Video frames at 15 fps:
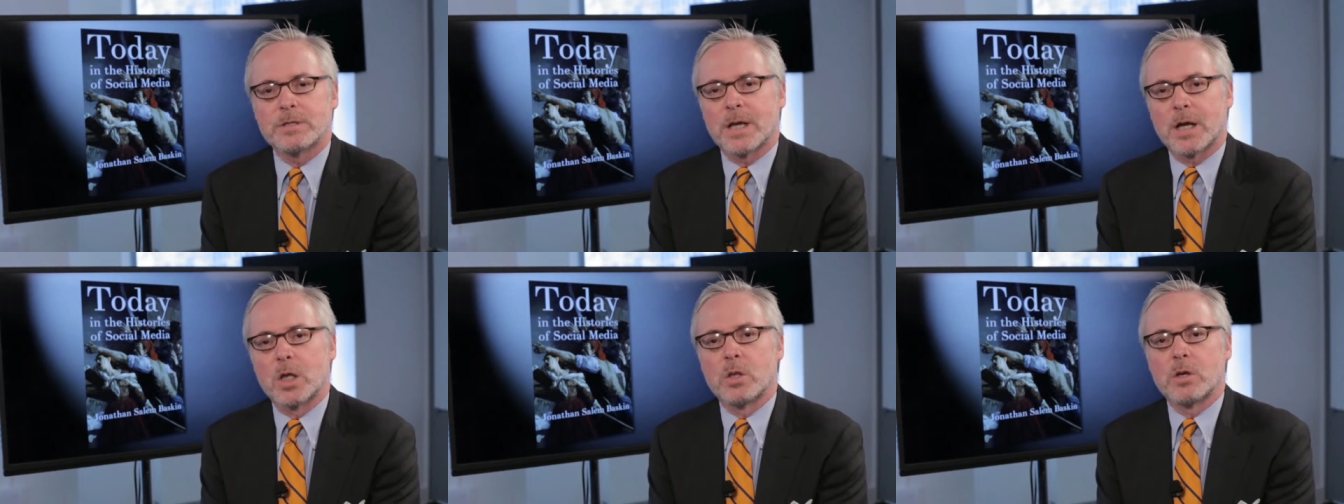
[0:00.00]

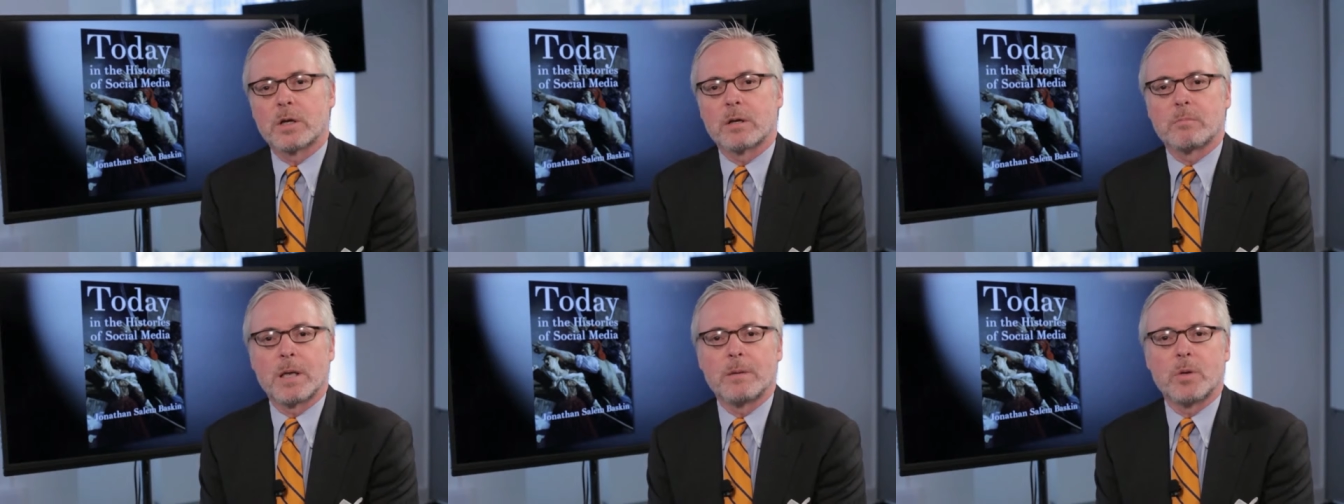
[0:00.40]
could take a
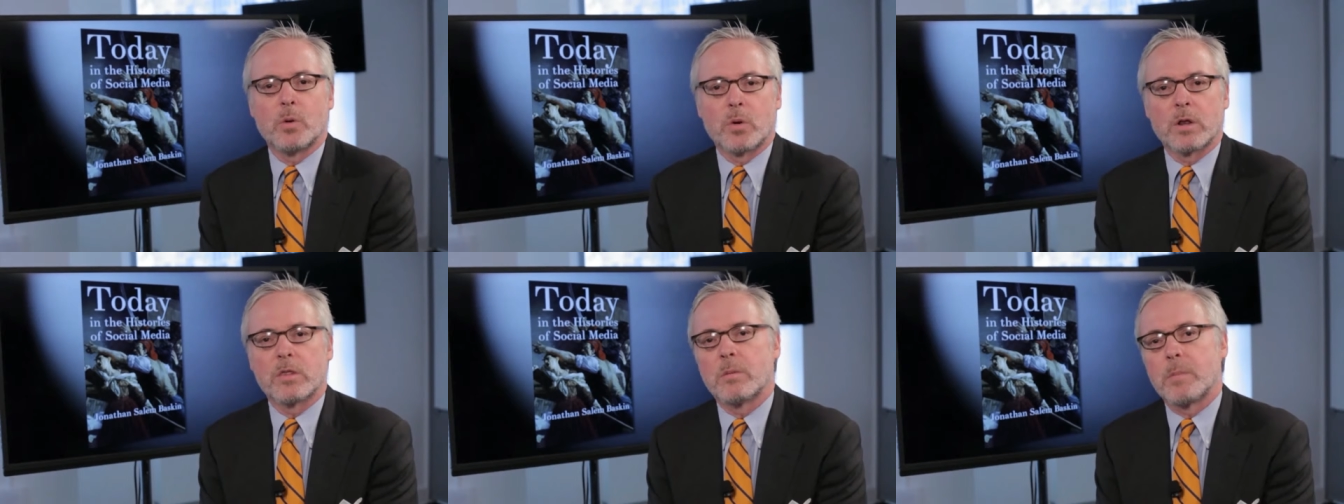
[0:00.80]
look at maybe
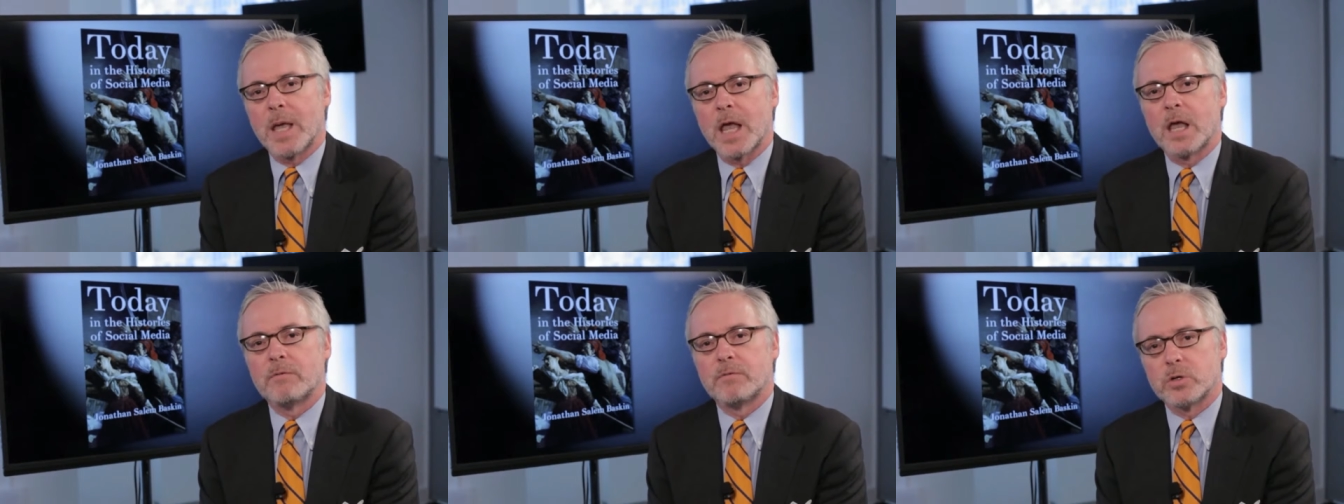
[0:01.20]
what are the
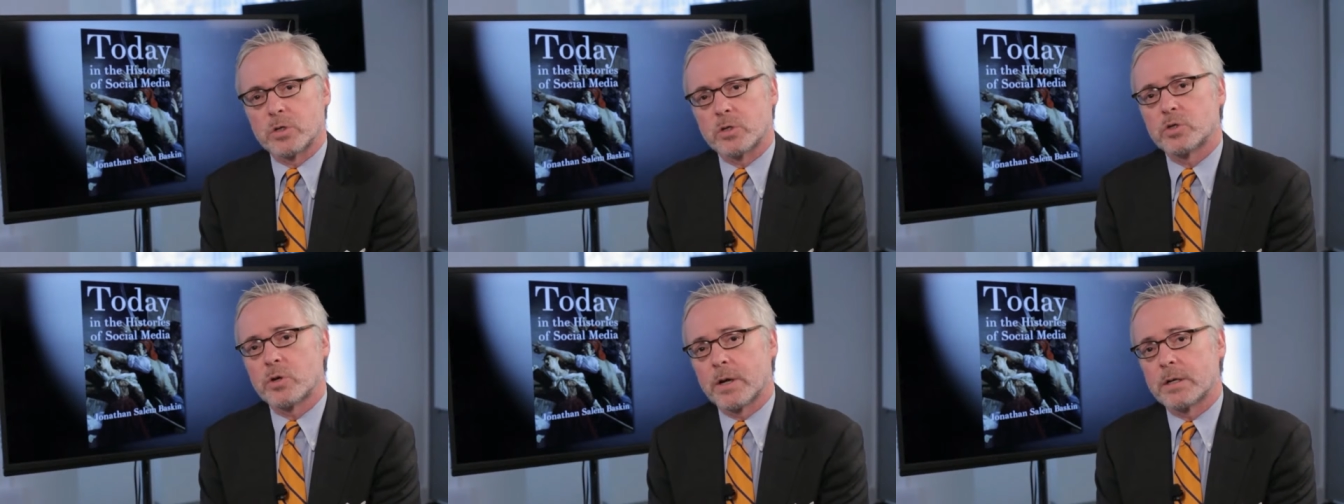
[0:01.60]

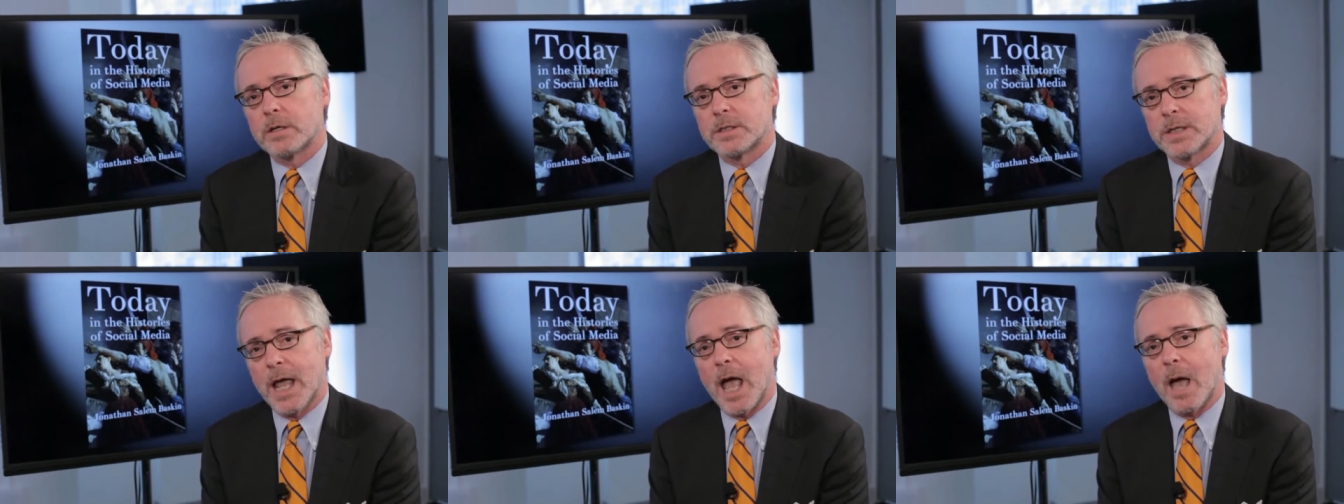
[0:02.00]
behaviors you're trying
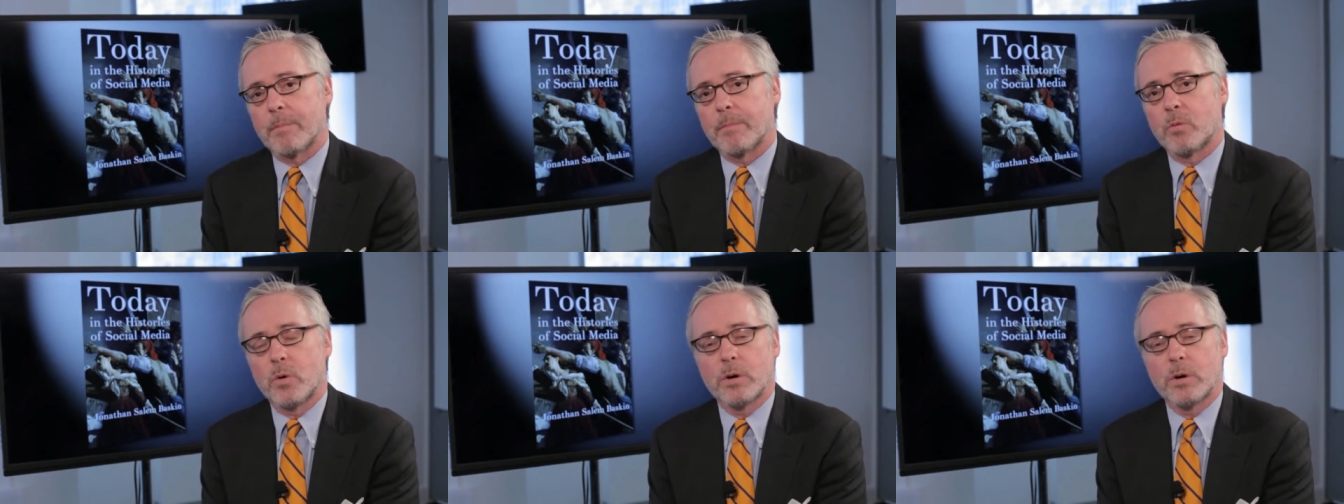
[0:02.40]
to tap,